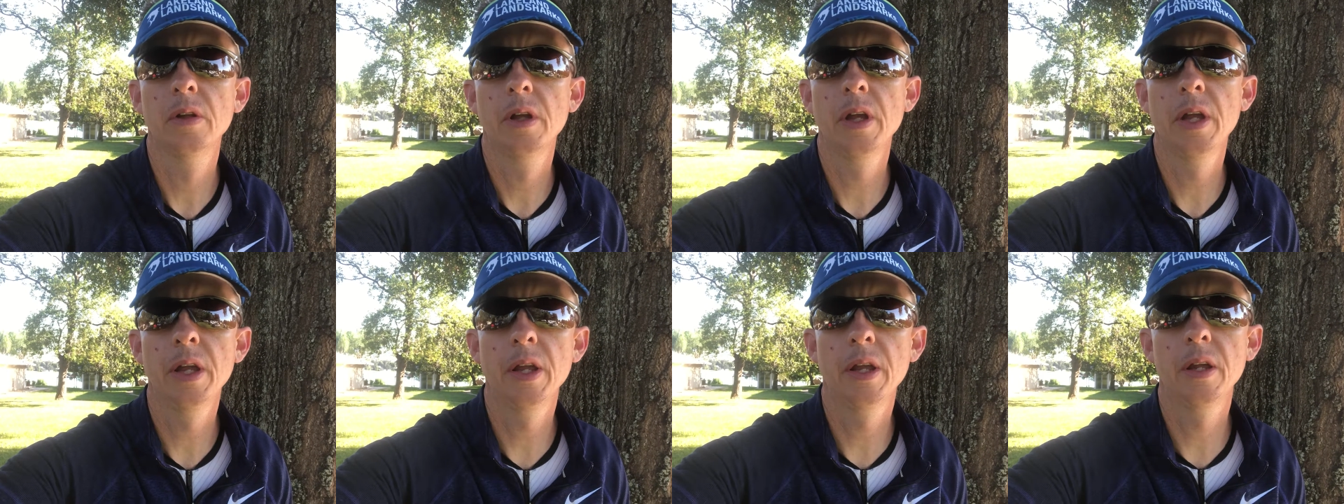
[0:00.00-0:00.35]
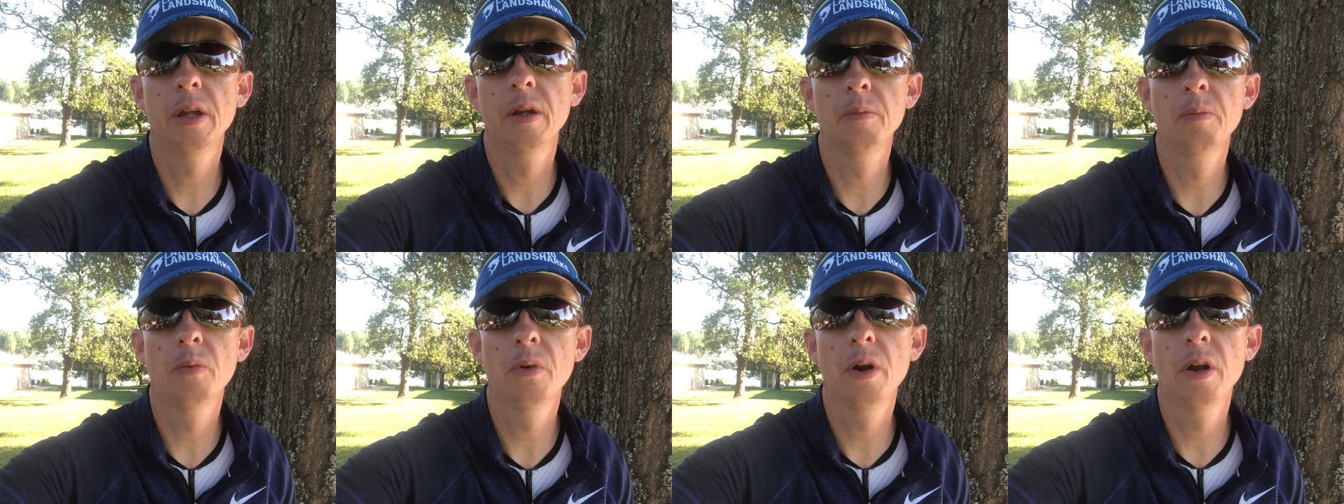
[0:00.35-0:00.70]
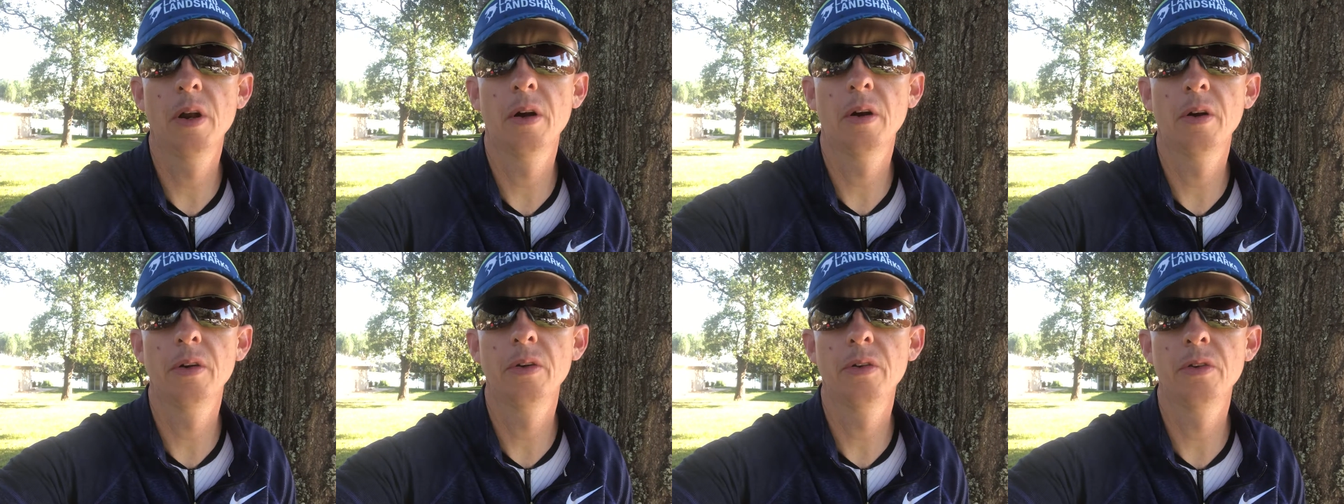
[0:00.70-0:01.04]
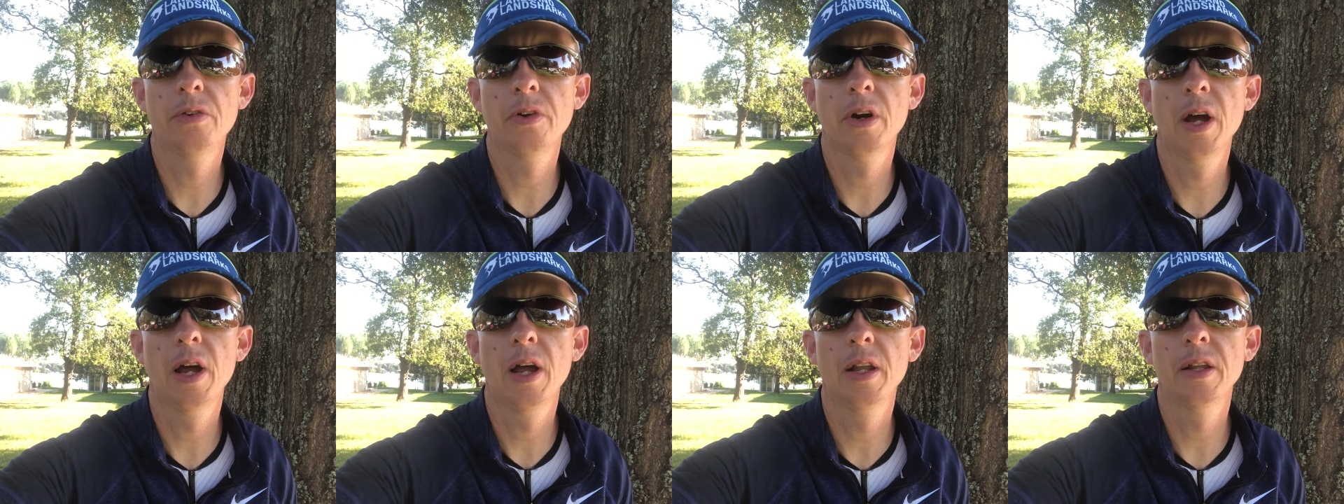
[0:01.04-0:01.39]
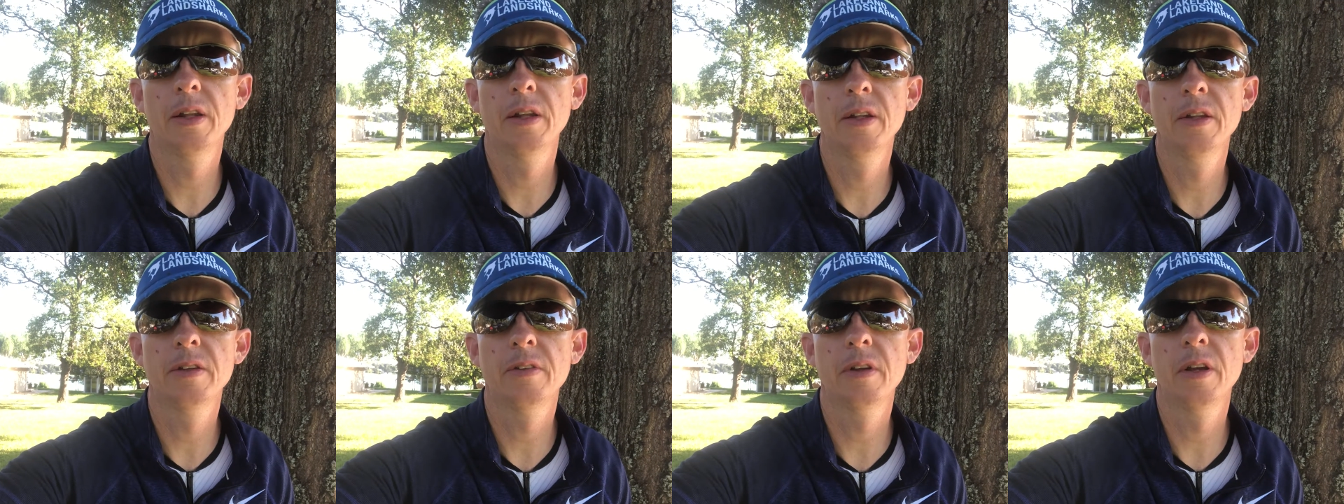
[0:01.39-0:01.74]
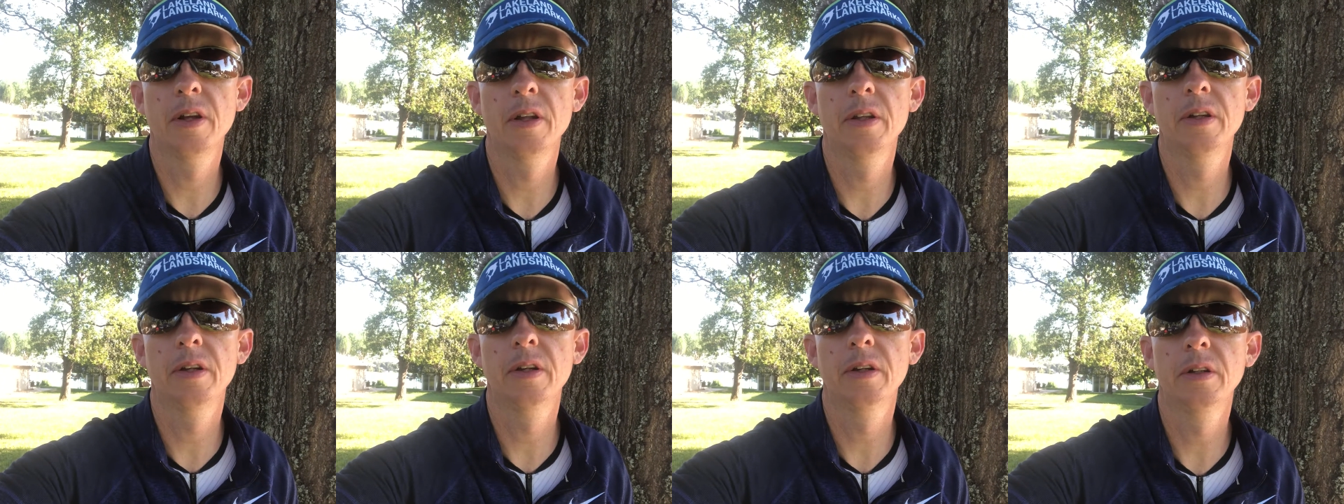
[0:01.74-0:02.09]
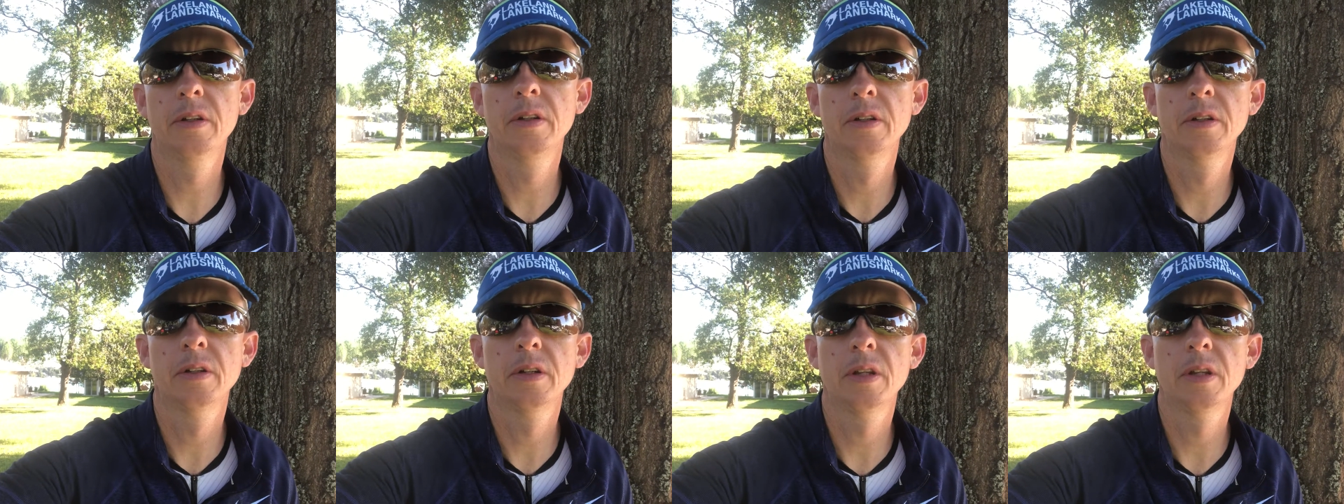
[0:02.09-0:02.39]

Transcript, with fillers: Hey, good morning all you triathletes out there.